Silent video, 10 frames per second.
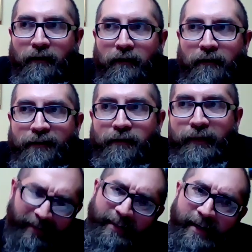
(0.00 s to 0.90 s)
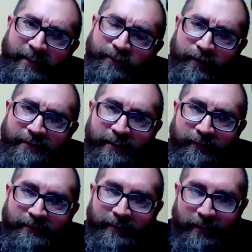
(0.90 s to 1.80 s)
Also, being kind to
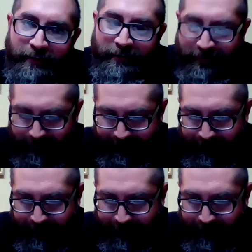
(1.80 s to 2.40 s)
ourselves and others.